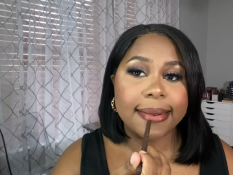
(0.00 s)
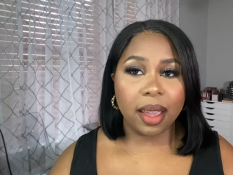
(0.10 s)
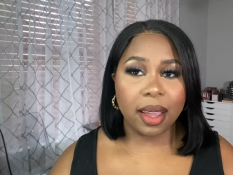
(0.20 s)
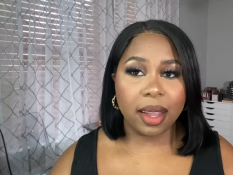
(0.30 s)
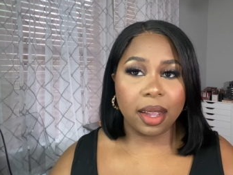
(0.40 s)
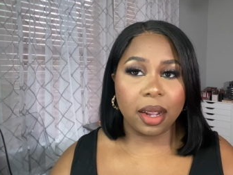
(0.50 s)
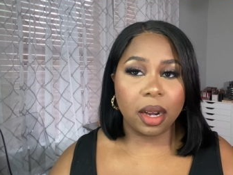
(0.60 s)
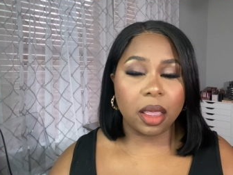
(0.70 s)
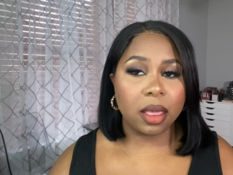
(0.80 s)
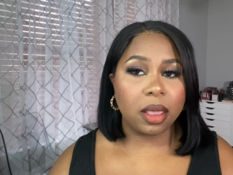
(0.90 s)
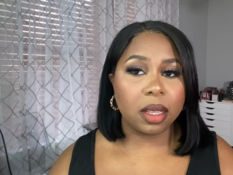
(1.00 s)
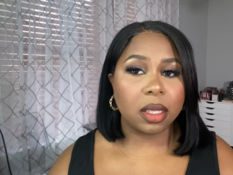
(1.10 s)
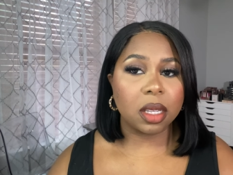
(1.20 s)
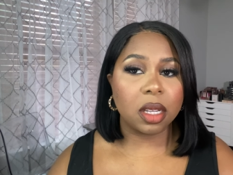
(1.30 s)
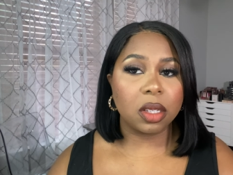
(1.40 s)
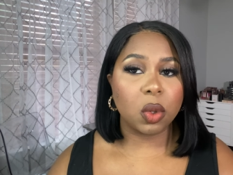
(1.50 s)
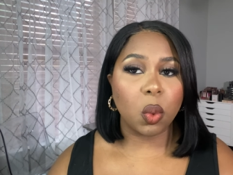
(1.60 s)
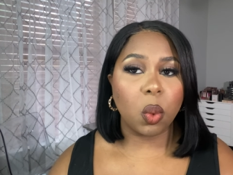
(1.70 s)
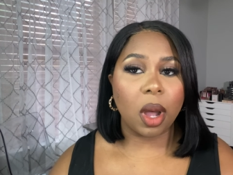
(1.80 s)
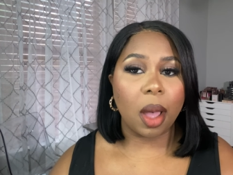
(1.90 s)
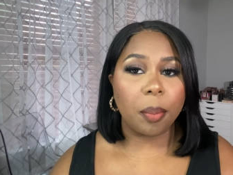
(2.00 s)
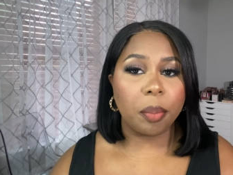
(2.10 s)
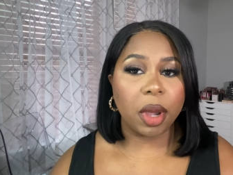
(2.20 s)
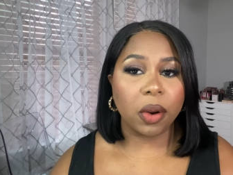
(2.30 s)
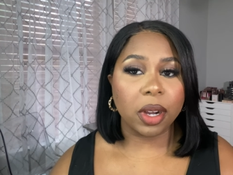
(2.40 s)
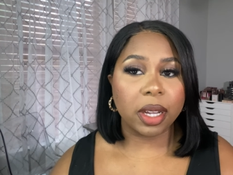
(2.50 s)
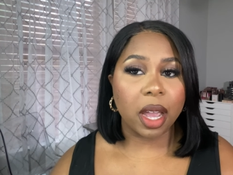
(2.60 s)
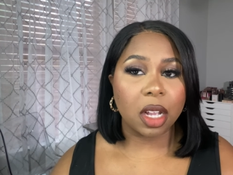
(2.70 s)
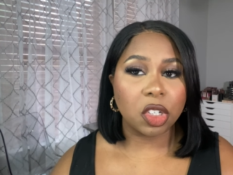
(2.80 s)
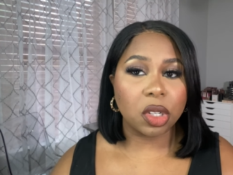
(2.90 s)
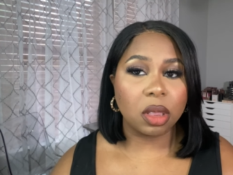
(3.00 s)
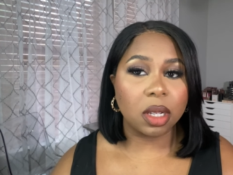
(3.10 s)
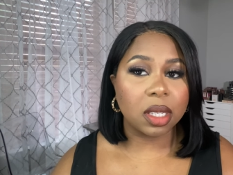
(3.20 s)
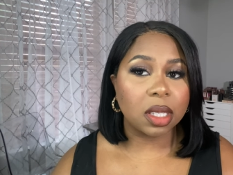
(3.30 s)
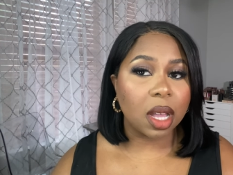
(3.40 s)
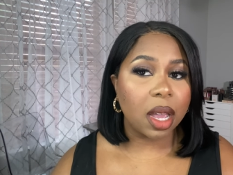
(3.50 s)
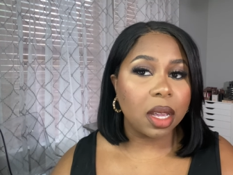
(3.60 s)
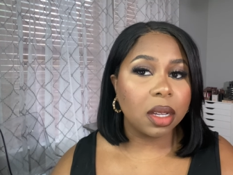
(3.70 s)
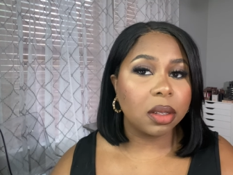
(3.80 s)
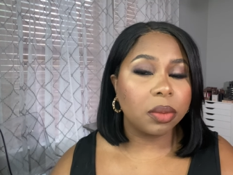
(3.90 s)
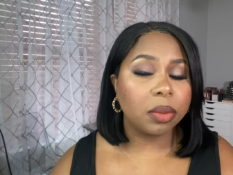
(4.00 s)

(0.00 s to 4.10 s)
And this is what Marrakesh looks like.